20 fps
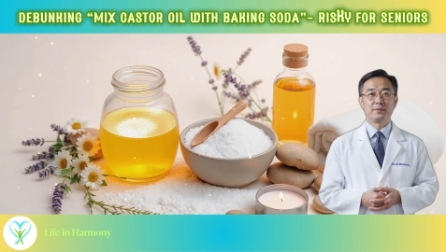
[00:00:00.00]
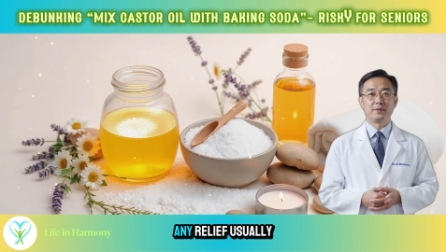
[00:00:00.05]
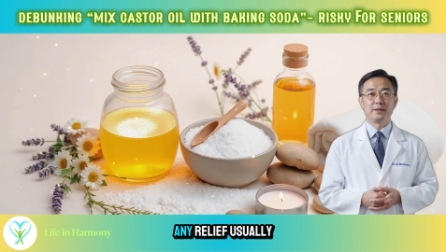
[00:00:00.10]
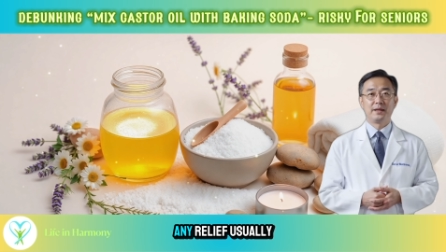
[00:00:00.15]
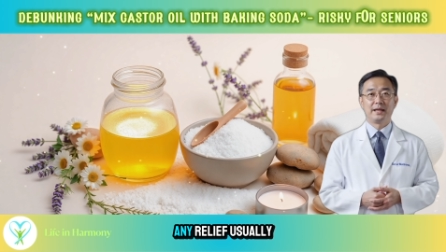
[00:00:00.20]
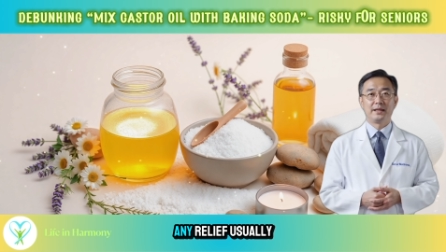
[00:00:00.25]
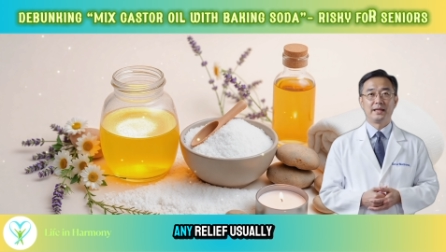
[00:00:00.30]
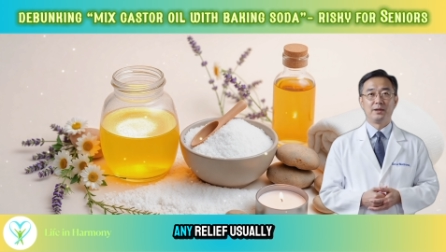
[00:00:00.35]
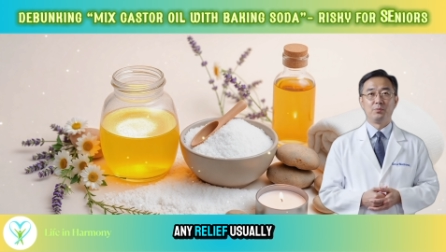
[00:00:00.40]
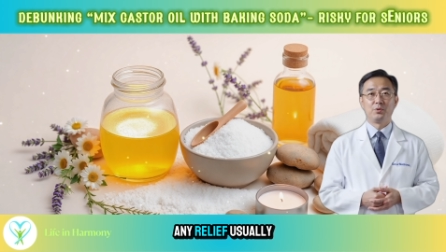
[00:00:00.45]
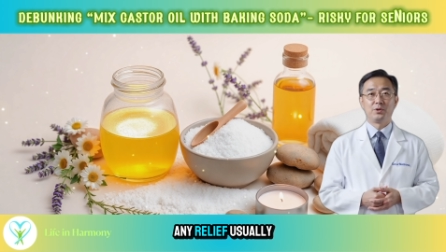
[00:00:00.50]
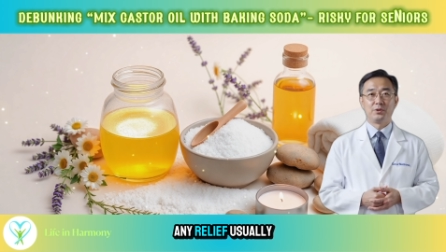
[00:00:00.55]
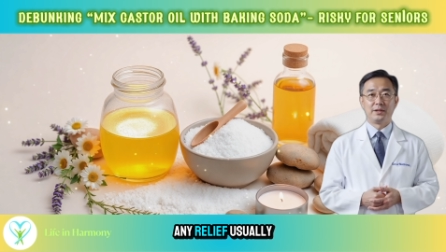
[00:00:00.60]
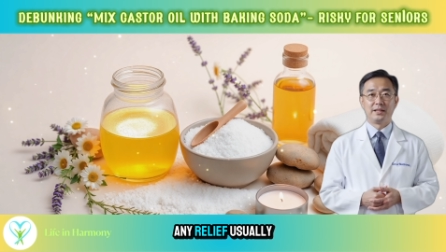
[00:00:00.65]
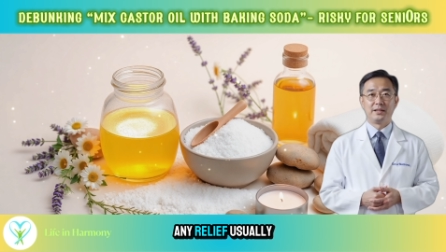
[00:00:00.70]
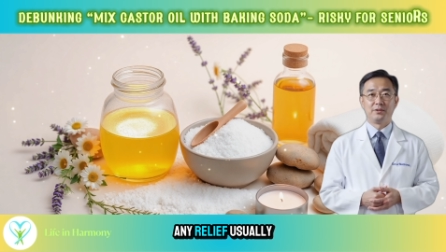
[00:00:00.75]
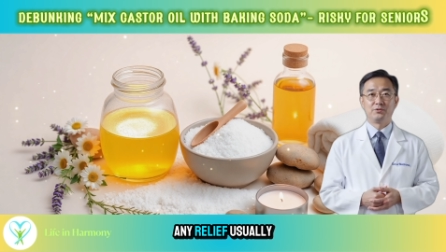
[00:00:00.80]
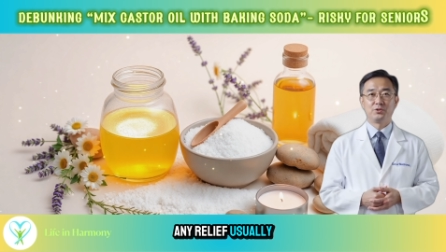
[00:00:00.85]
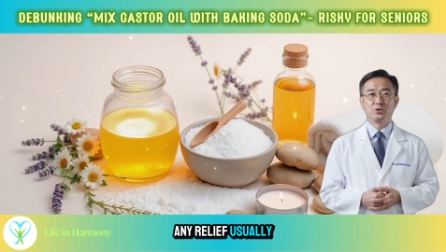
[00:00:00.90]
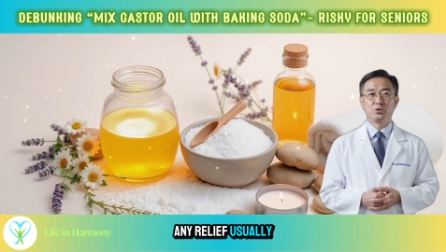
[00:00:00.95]
Any
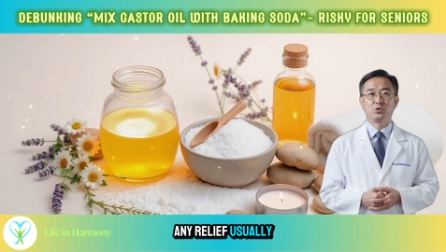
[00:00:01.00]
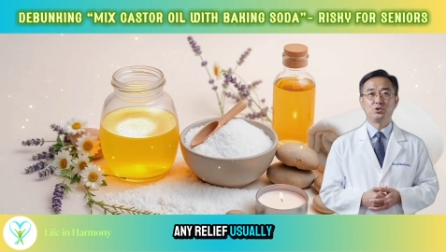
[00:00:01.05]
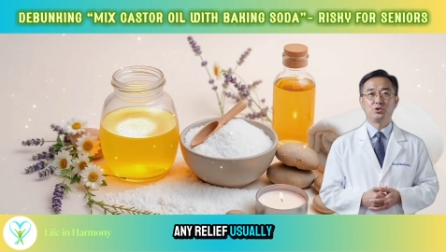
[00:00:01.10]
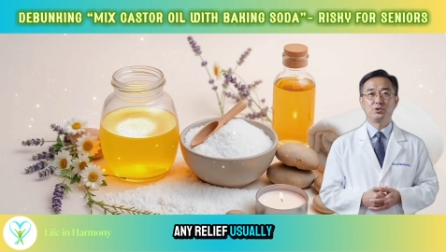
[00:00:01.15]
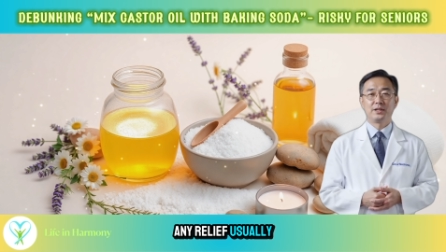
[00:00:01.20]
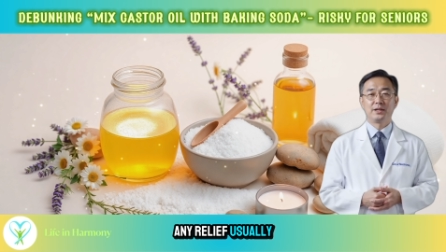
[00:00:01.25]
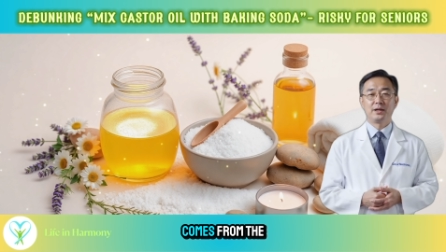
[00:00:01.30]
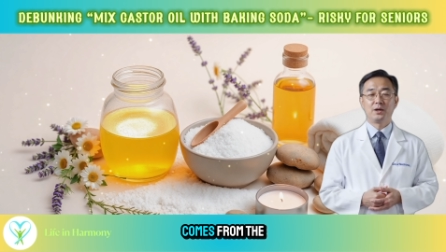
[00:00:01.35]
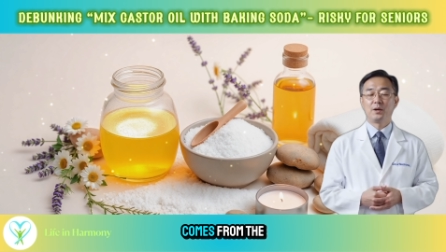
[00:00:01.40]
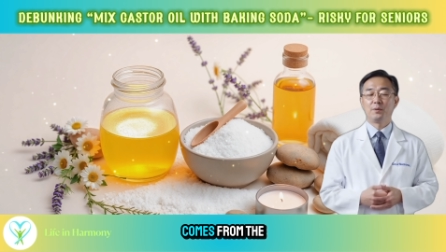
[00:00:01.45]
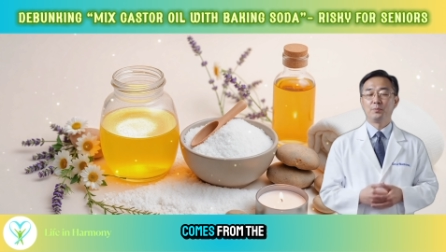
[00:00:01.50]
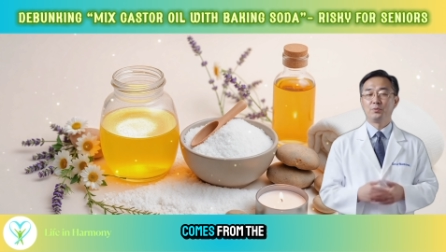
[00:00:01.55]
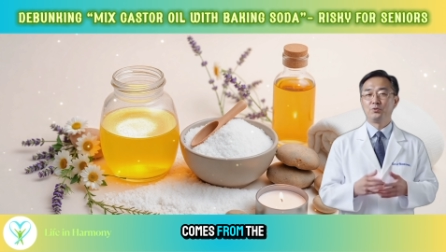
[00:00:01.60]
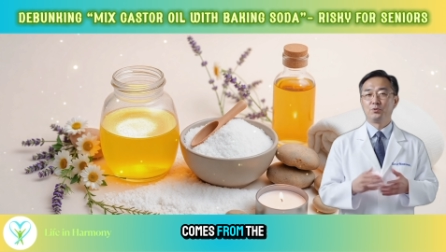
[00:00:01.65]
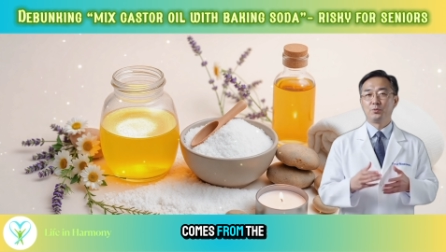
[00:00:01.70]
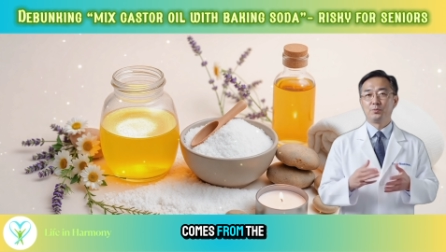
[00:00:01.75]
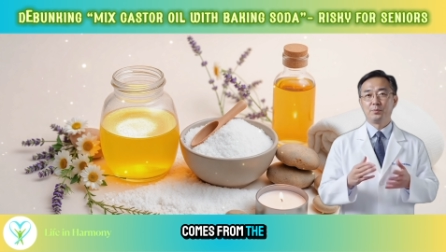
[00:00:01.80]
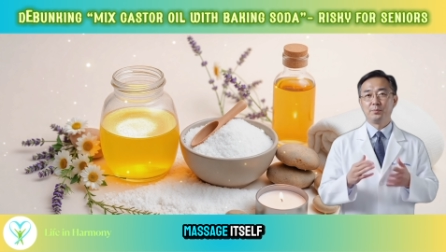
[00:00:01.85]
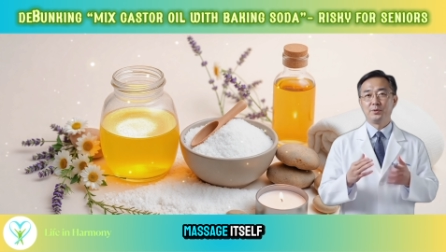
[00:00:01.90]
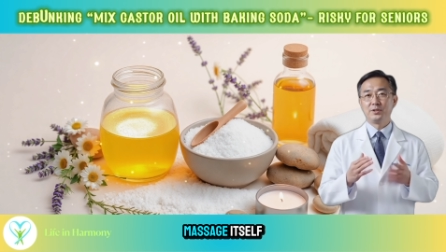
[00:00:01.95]
relief usually comes
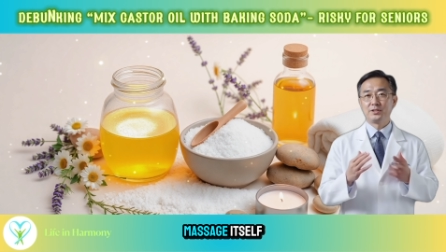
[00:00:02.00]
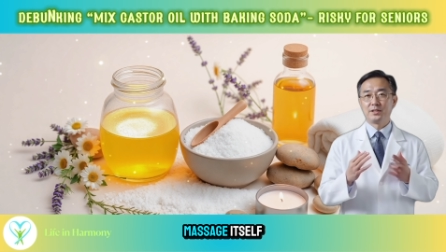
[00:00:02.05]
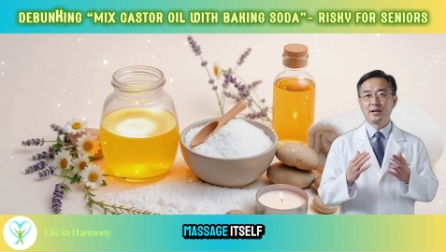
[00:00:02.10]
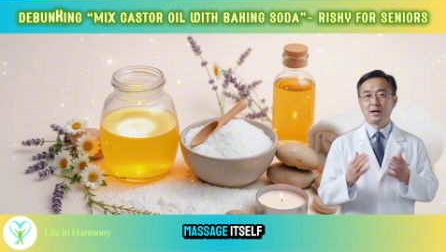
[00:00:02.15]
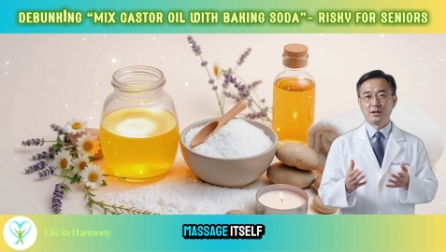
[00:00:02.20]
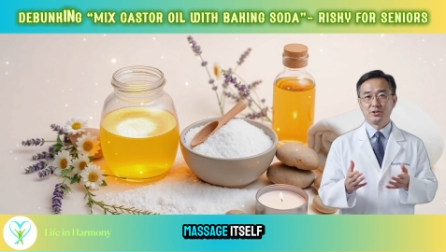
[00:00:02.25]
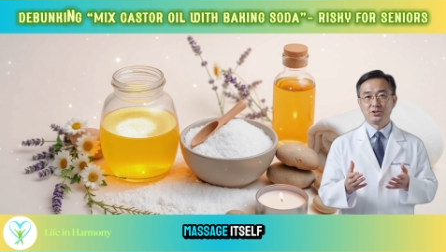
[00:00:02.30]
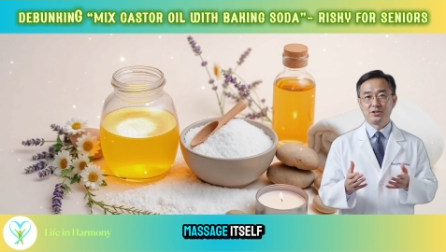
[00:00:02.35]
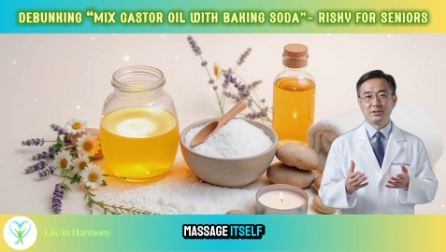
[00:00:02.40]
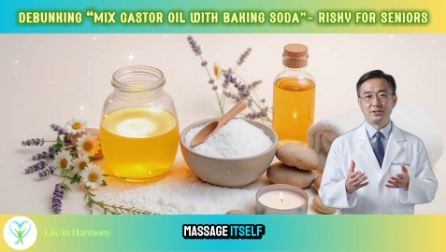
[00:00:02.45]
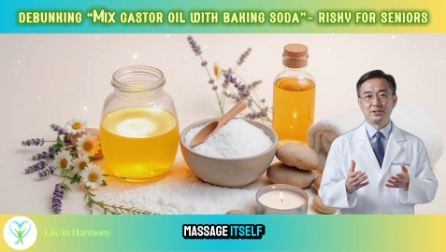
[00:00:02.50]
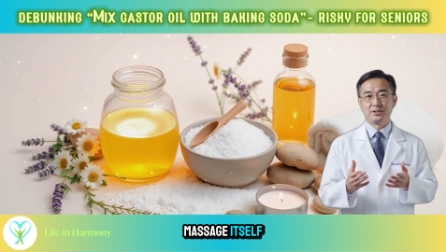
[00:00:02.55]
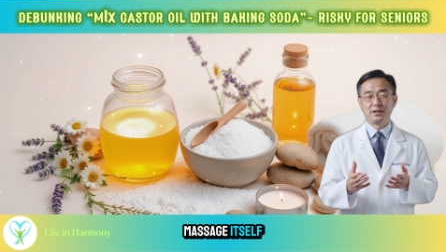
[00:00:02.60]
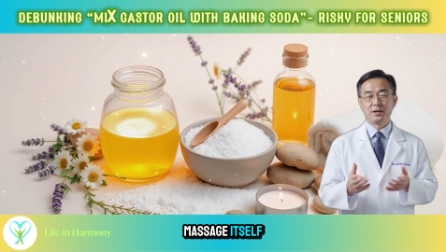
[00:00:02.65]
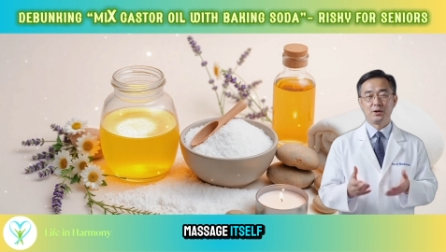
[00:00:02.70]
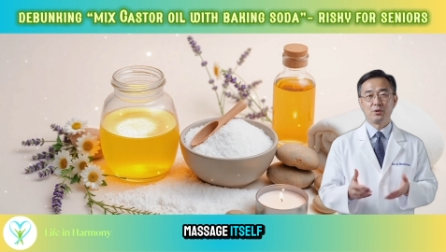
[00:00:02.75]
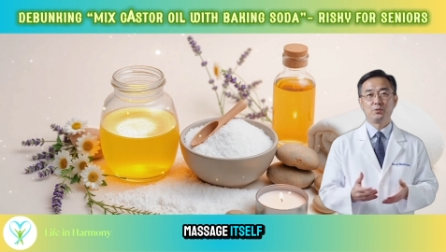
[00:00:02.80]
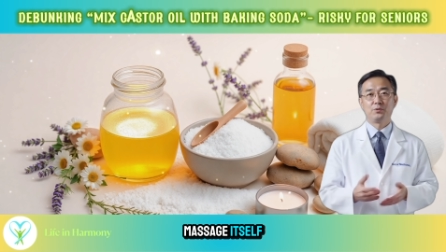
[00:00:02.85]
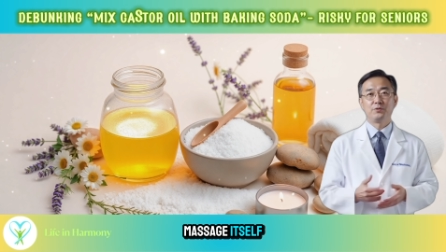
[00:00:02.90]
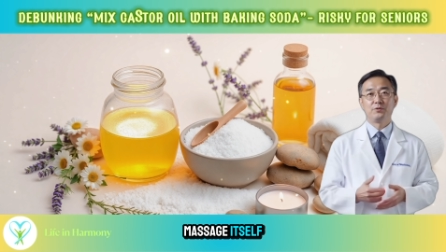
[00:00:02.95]
from the massage
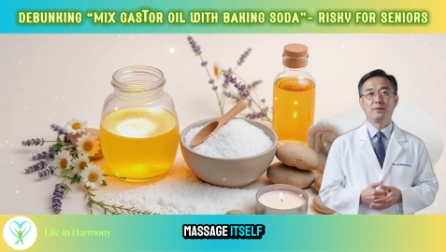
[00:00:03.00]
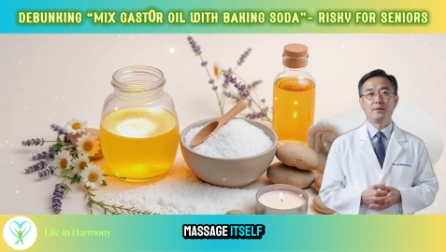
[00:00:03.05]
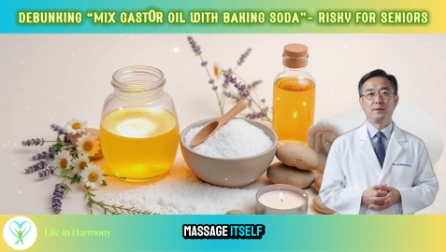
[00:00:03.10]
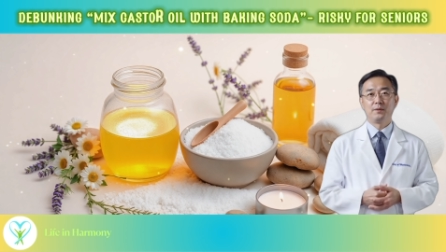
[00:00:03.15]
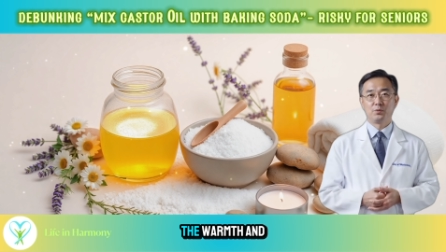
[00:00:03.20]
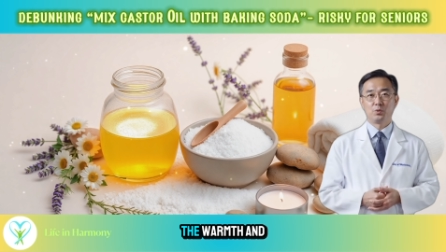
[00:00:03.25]
itself,